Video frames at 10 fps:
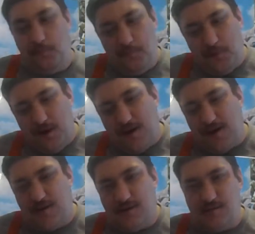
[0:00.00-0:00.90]

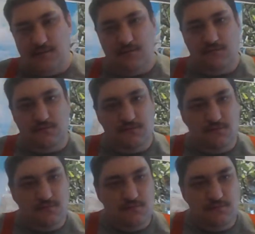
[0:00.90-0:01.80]
but
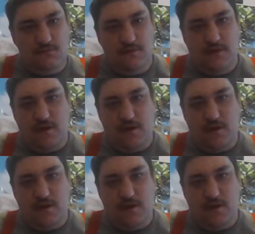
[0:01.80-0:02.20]
you